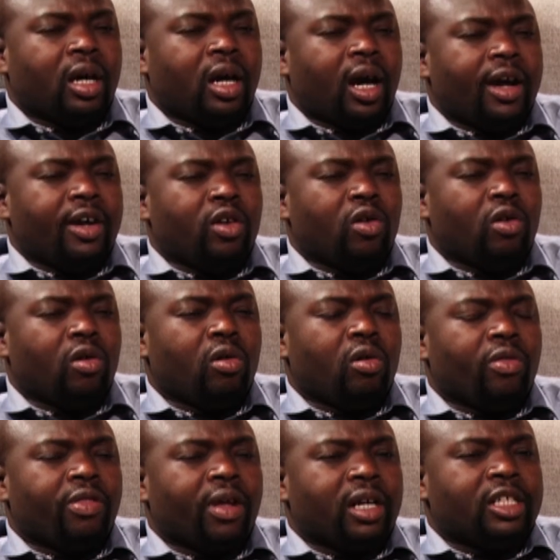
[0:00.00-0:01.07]
I
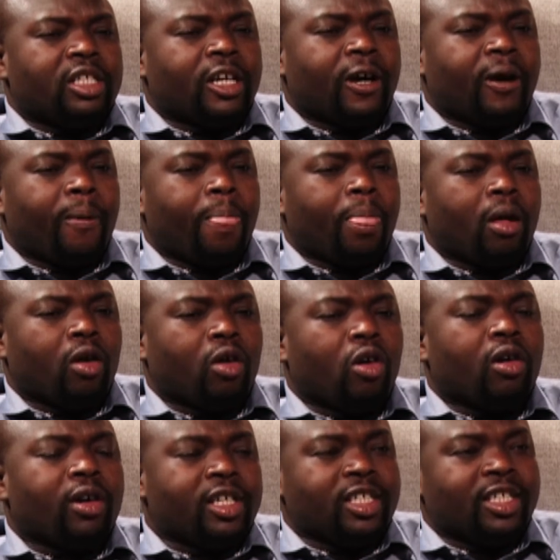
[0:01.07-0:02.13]
know that
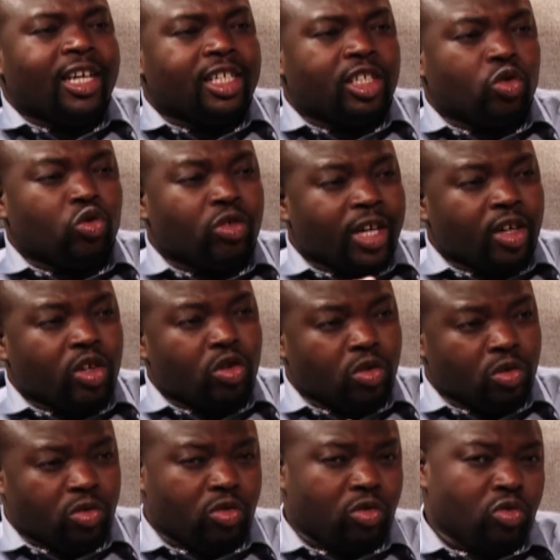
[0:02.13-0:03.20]
God is yet to take
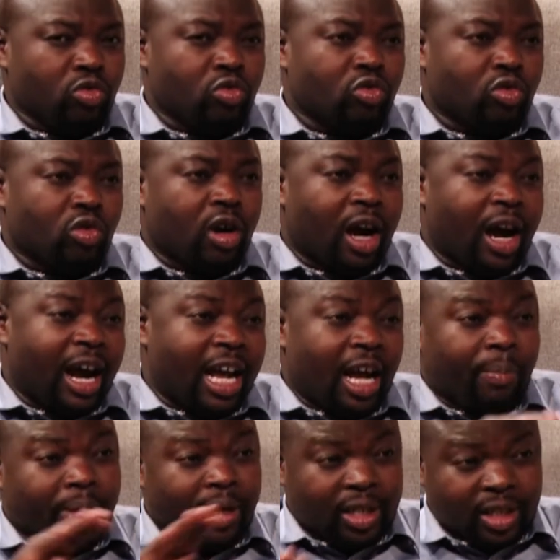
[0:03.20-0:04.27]
you to higher
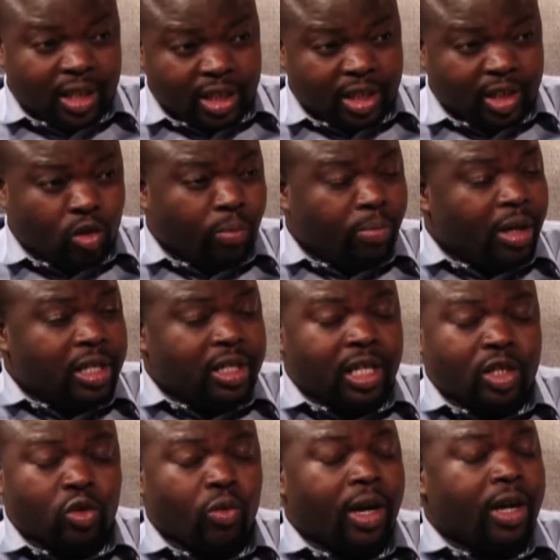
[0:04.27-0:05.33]
places, to
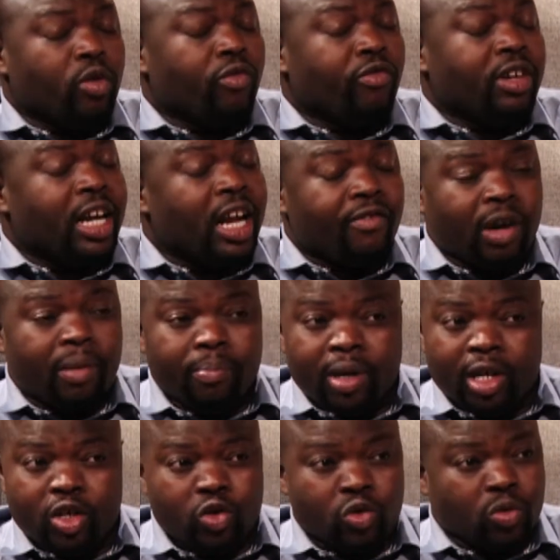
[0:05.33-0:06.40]
places where you've never
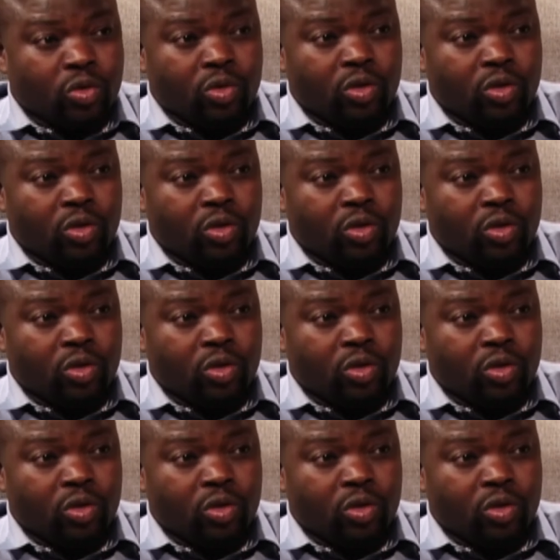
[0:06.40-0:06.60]
been to.